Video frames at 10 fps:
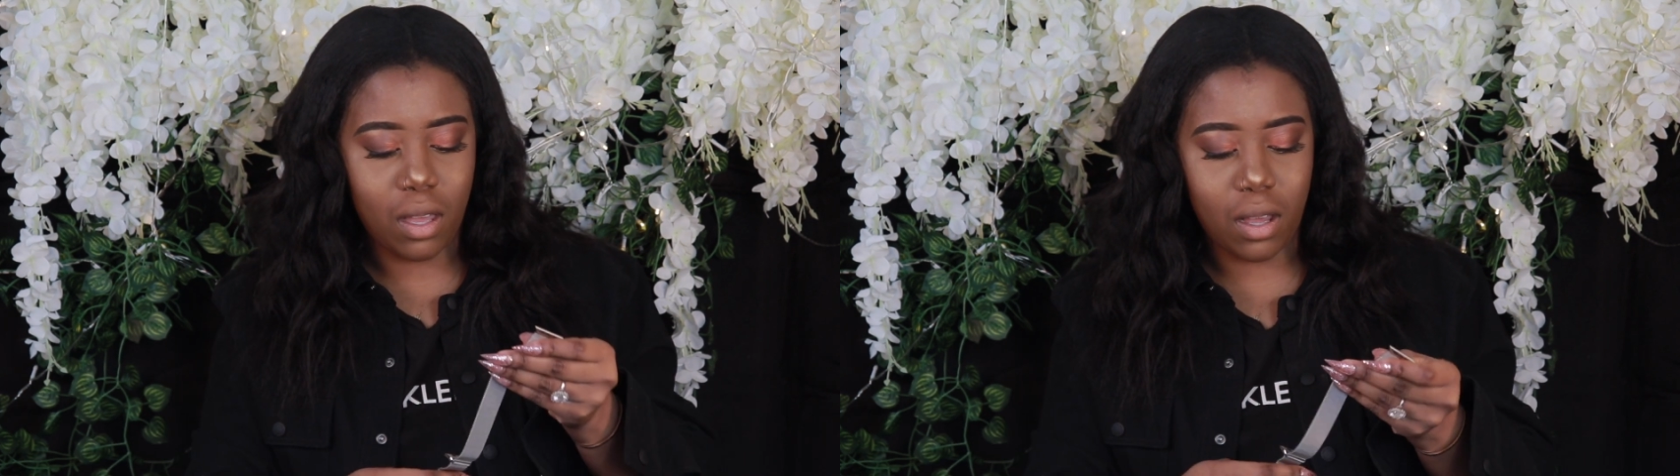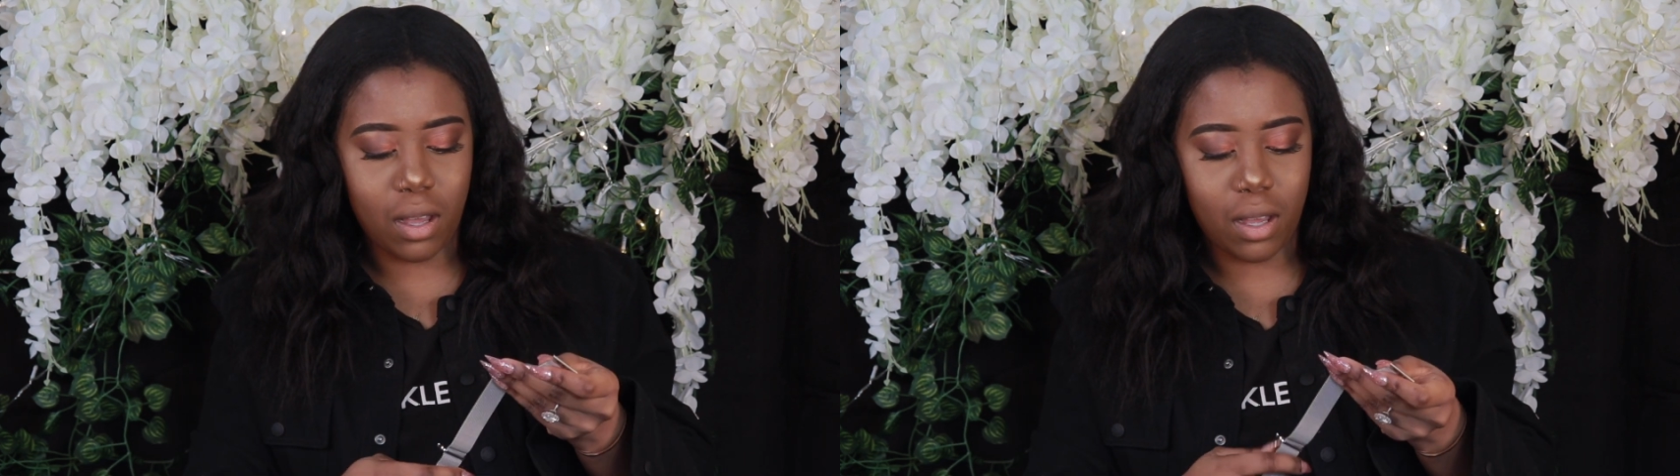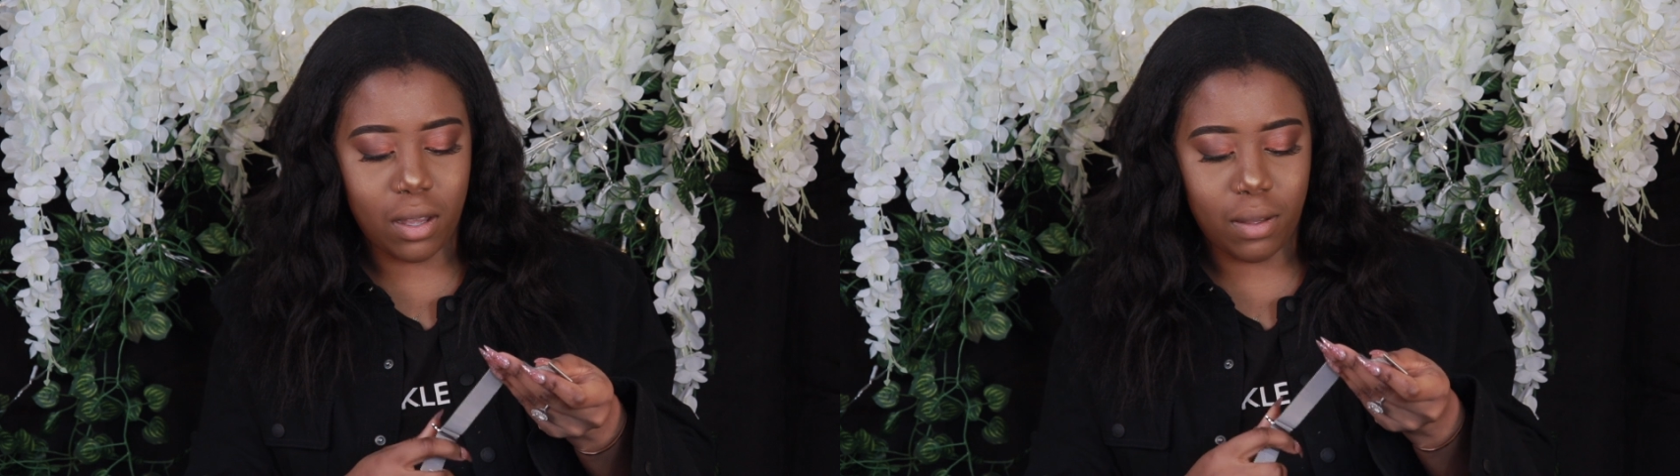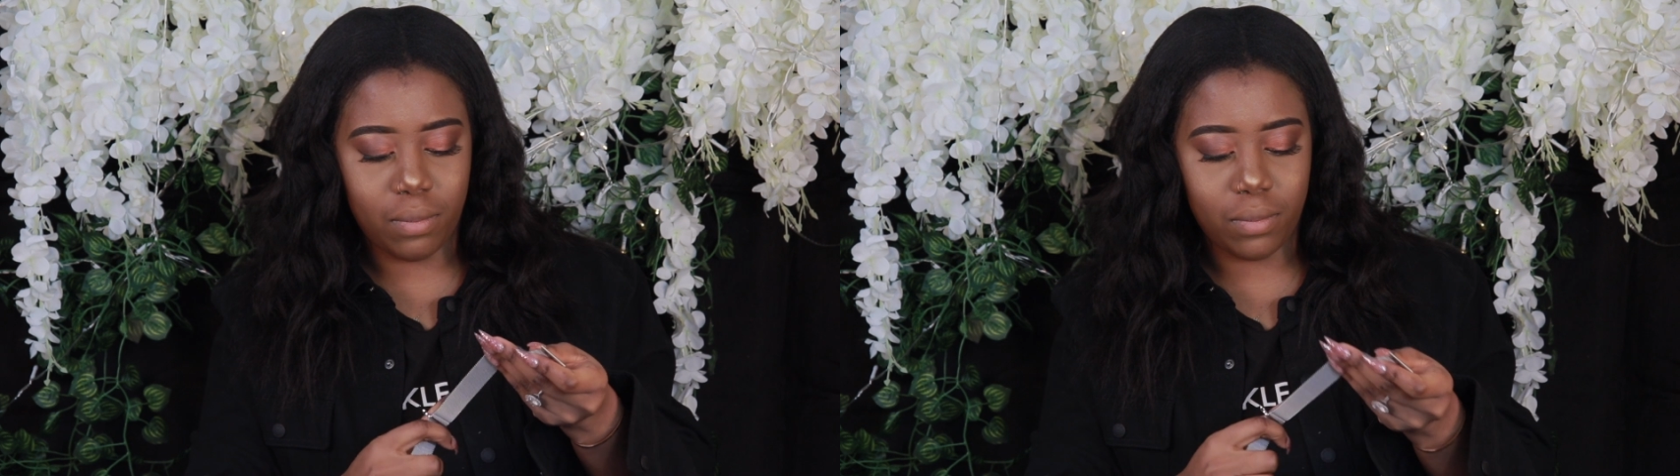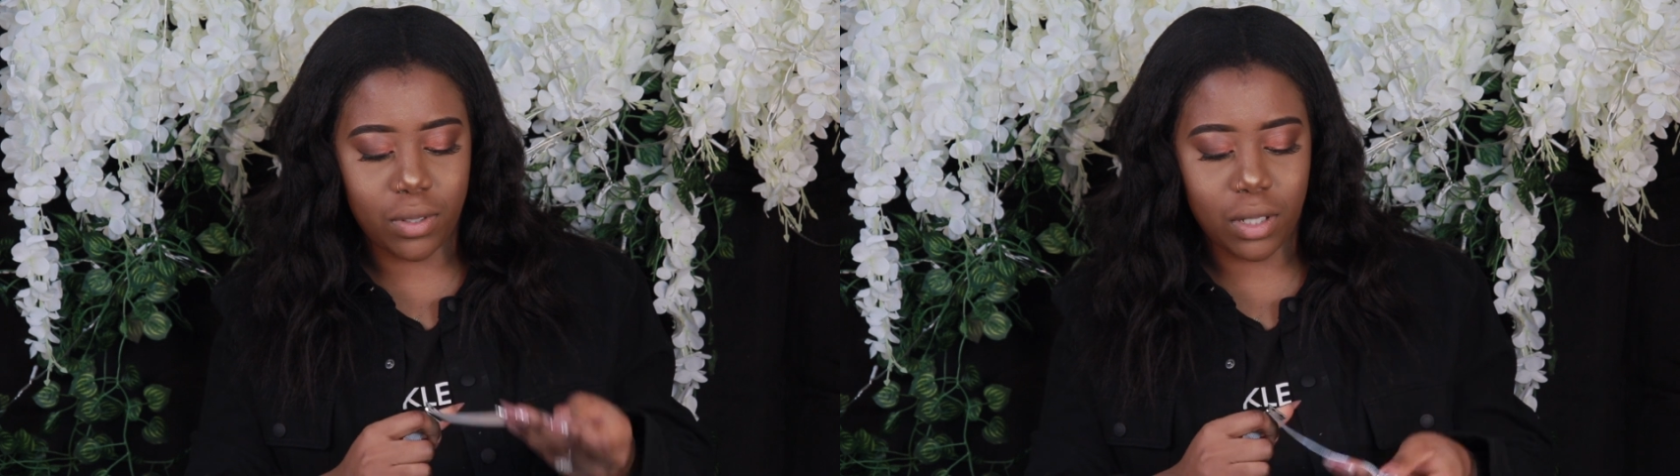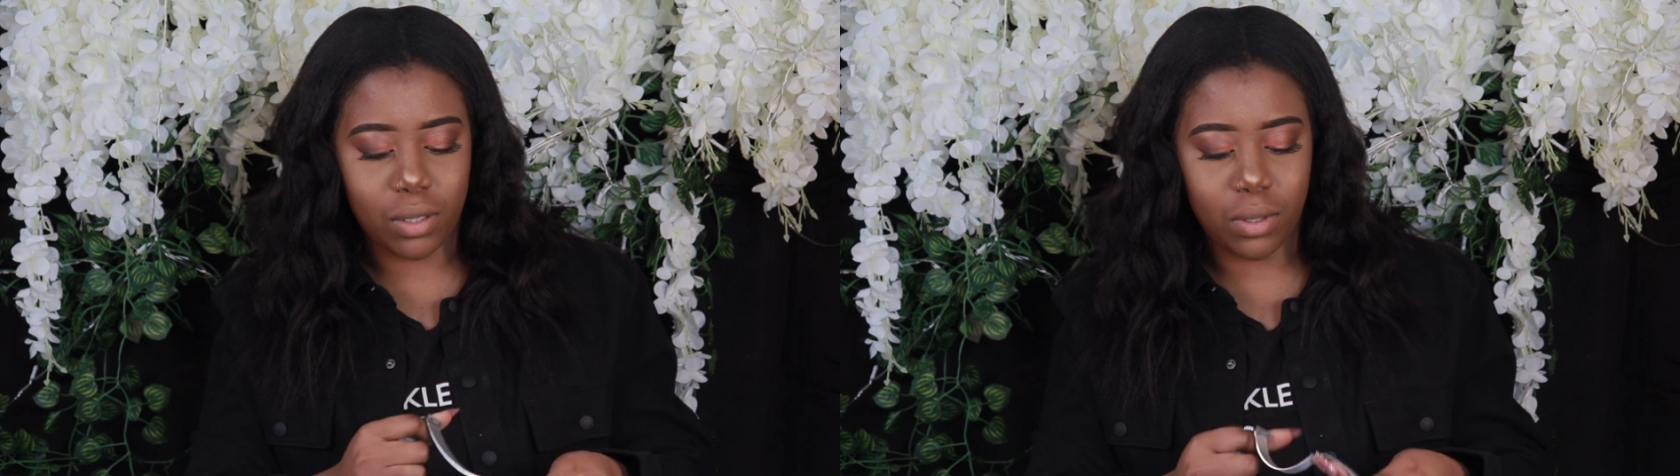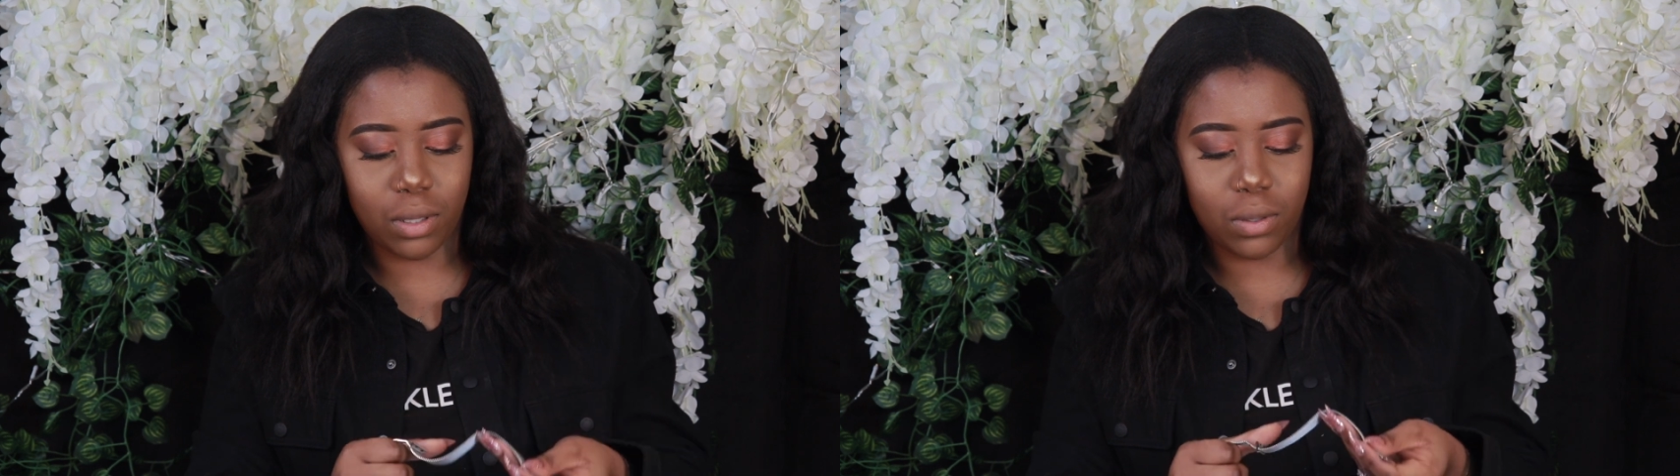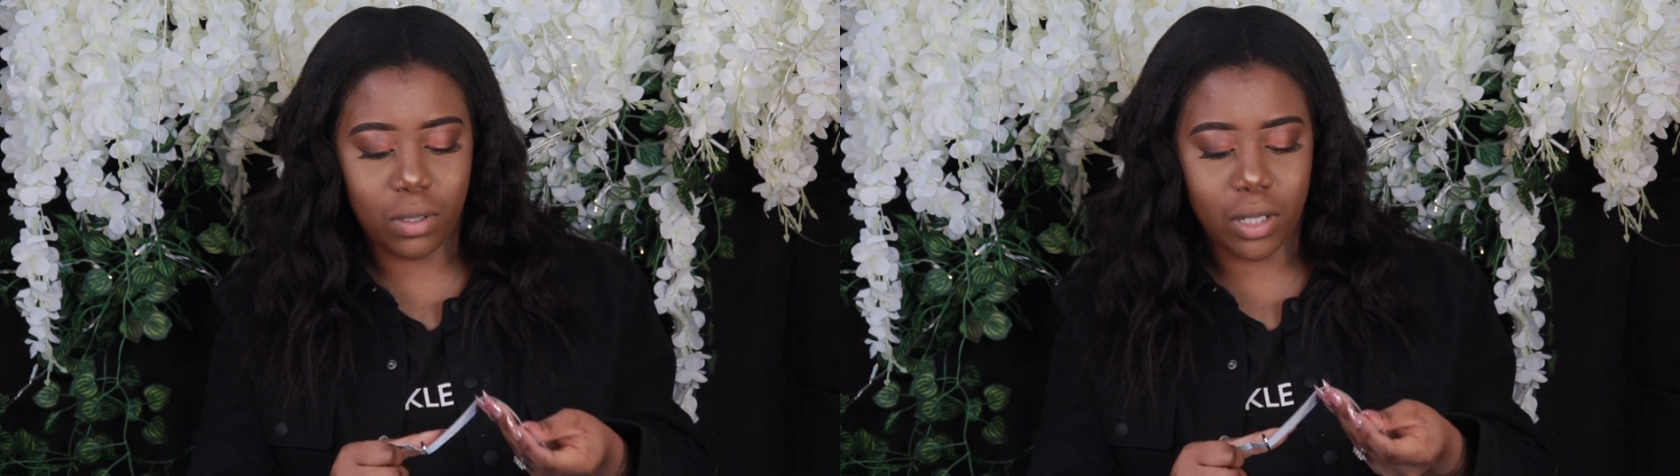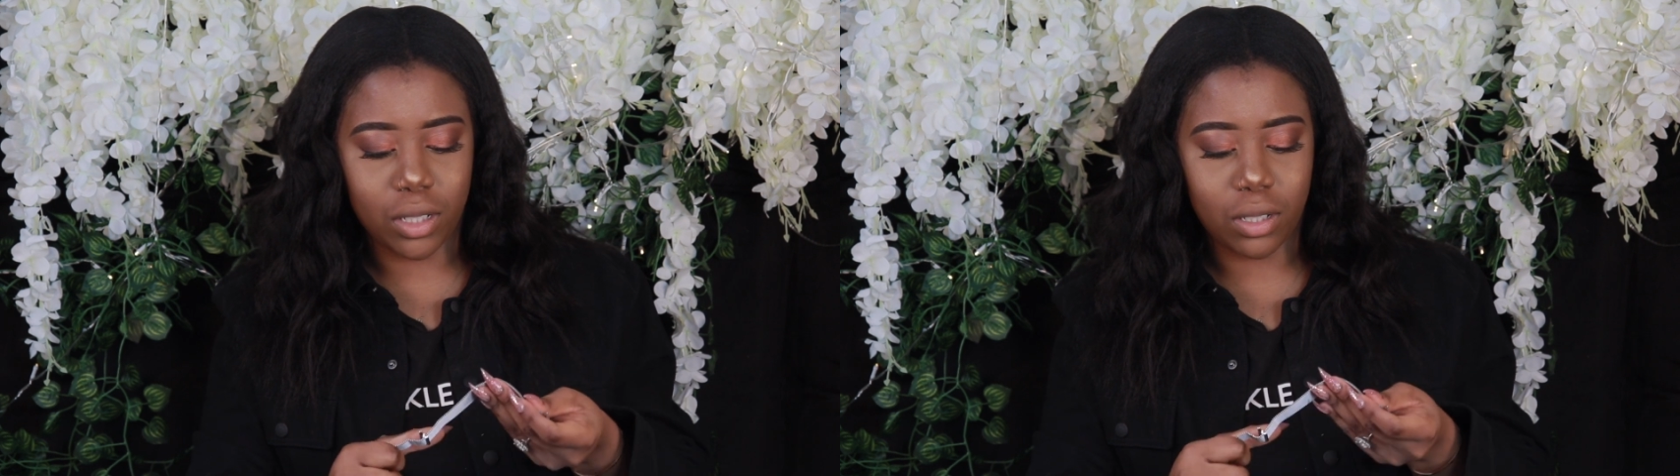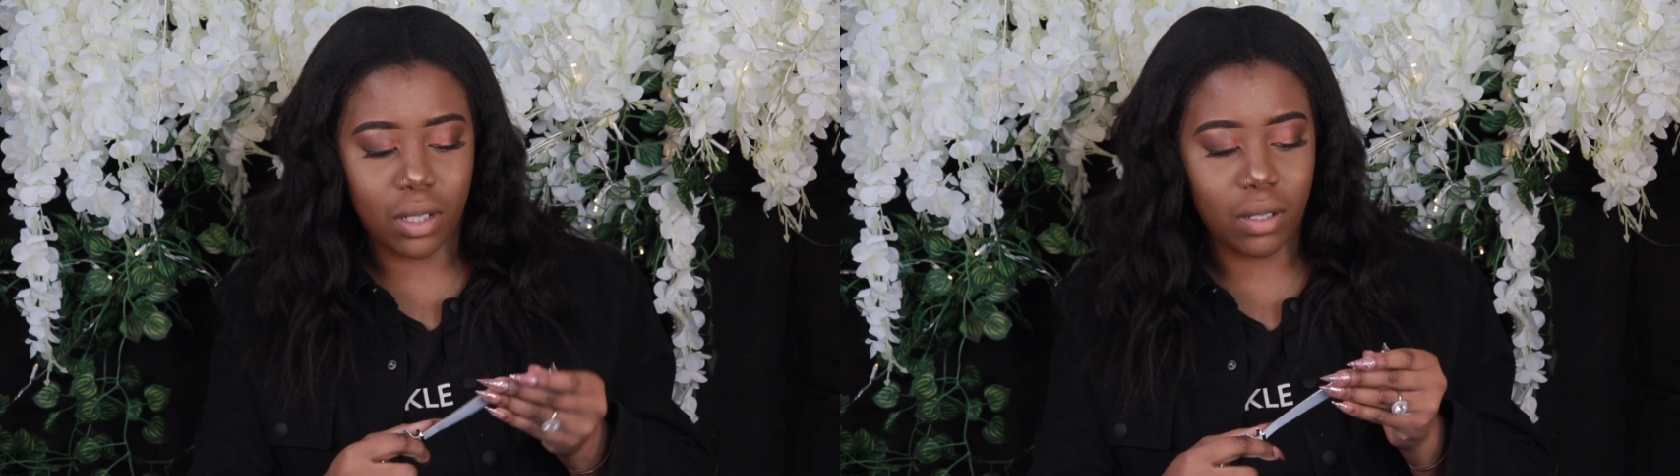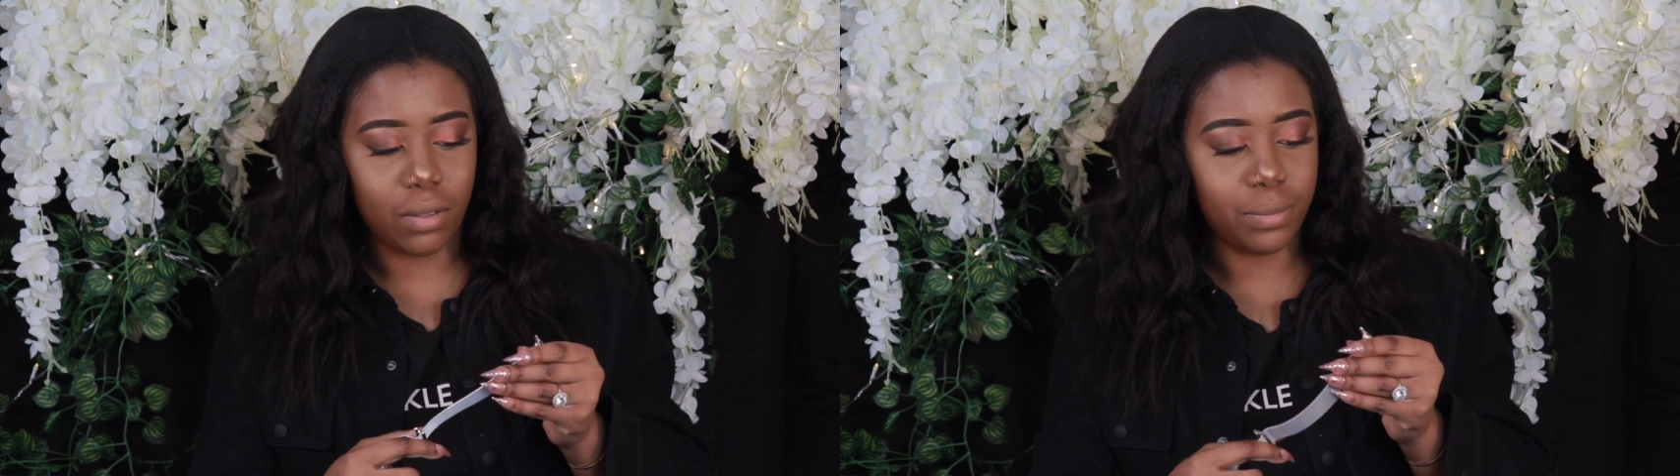So that's really cool, actually.